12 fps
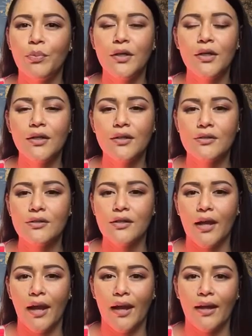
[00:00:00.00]
books
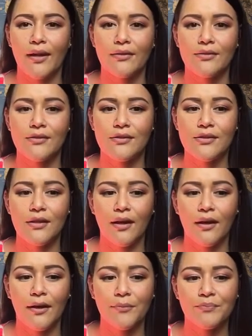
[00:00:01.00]
and
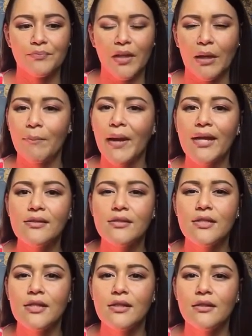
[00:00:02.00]
like
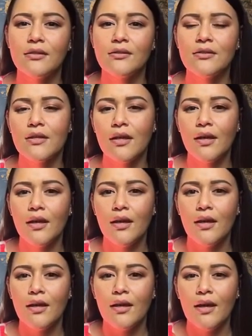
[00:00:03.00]
paintings.
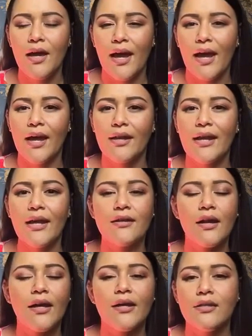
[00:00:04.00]
And at
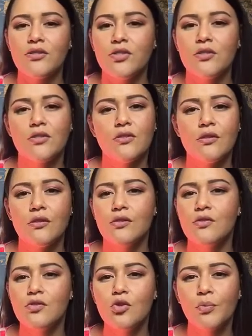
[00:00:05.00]
night,
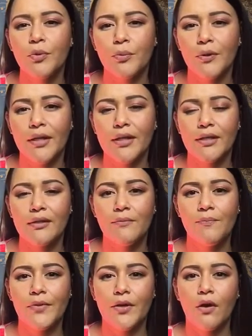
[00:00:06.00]
it's super pretty.
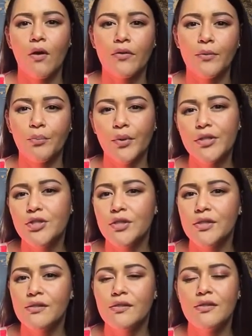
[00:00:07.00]
There are all the
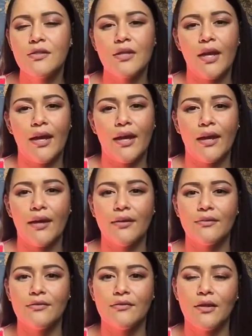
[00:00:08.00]
bridges
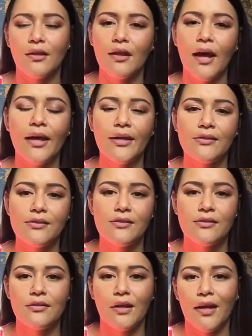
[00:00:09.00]
and the
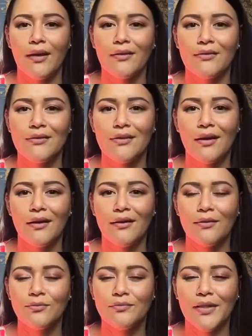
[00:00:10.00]
lights, and
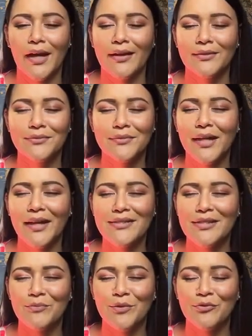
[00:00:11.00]
yeah, like I
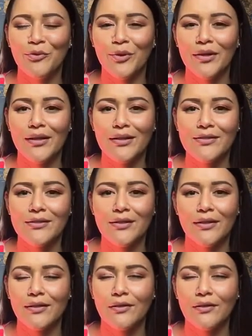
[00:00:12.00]
said before, it's